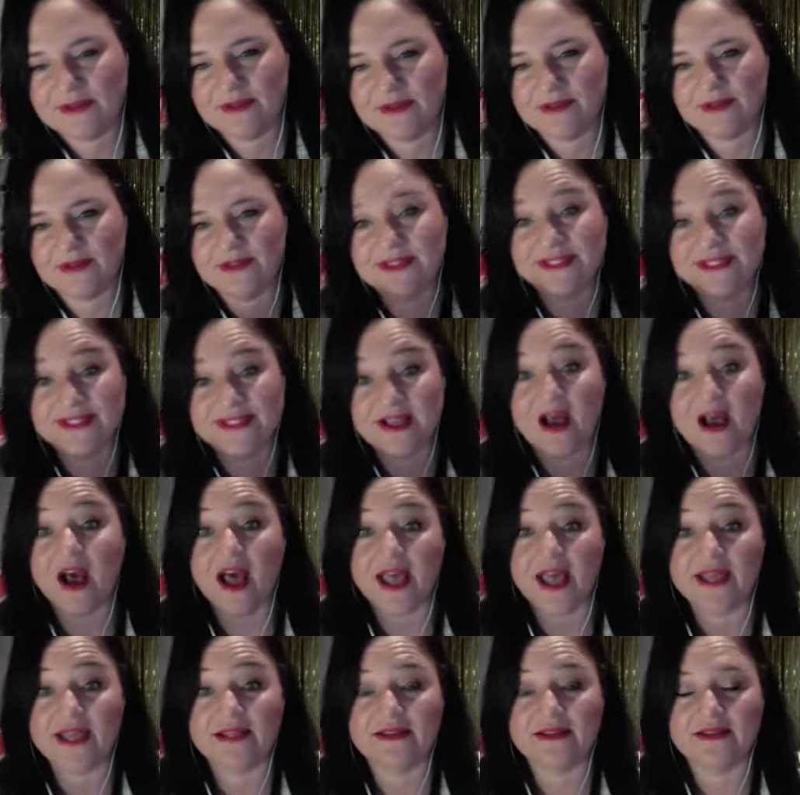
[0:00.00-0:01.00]

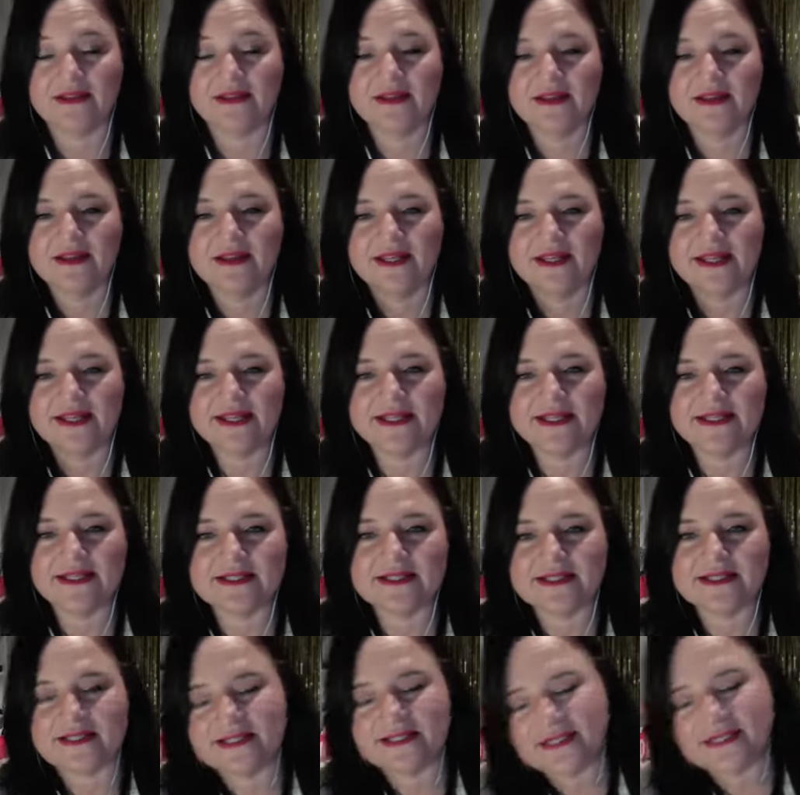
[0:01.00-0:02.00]
side.
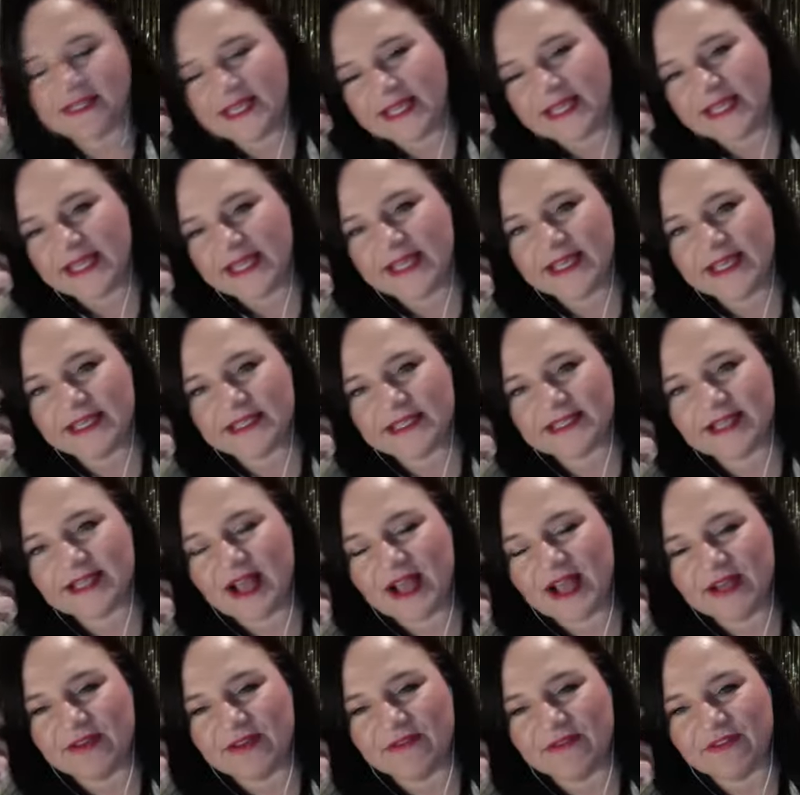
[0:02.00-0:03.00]
It's the
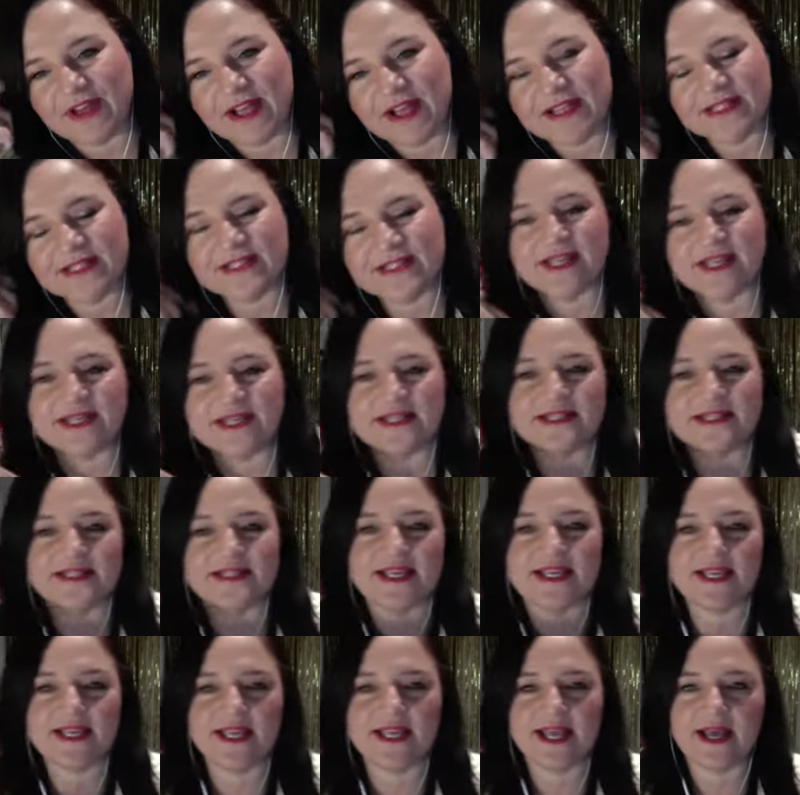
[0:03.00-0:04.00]
side of us that is
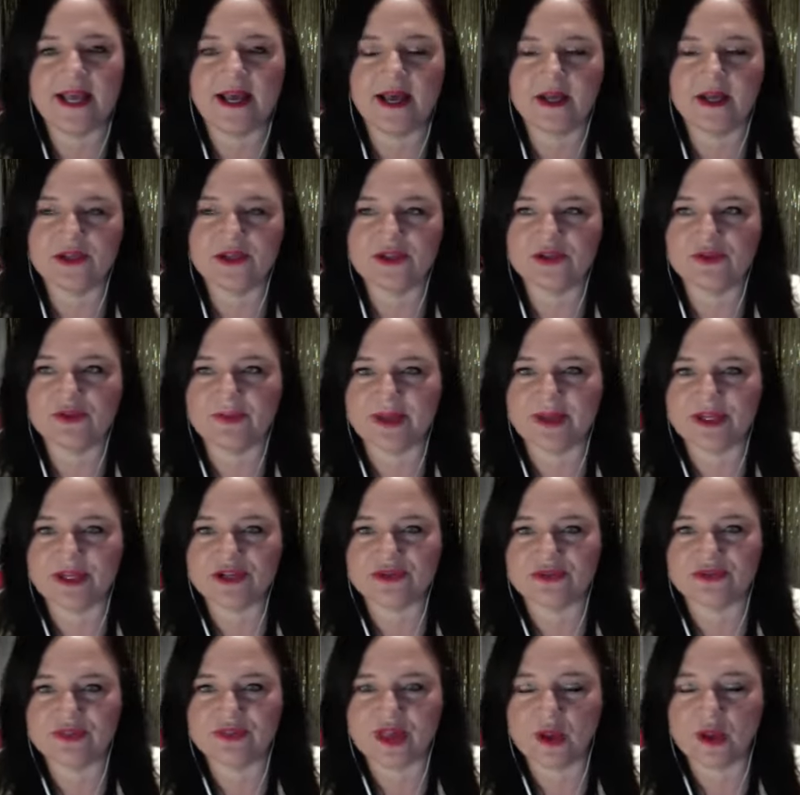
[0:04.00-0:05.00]
here to make
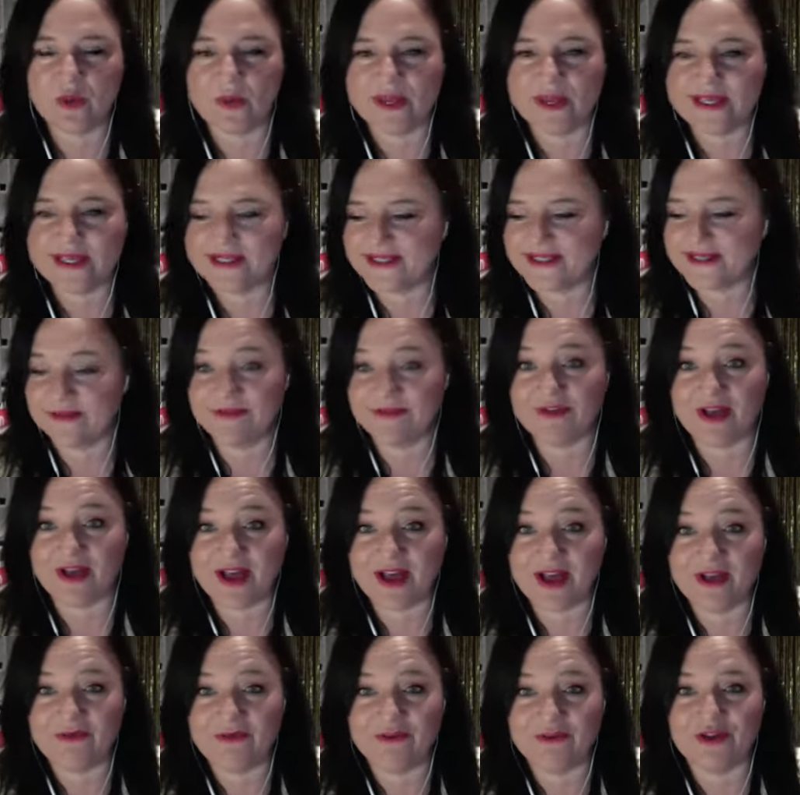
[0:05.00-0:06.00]
sure that we
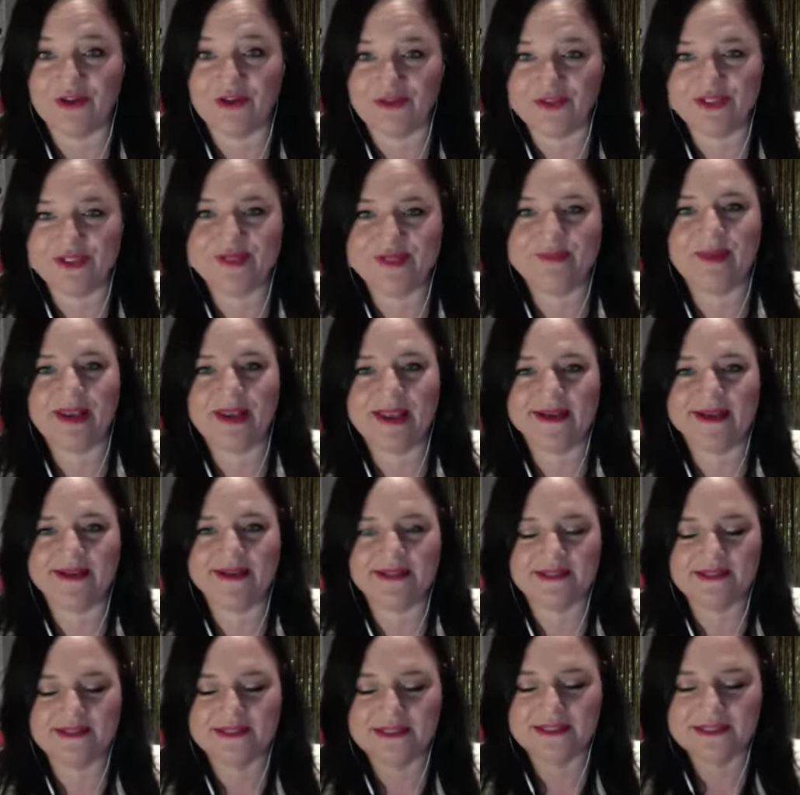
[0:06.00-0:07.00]
survive on this planet.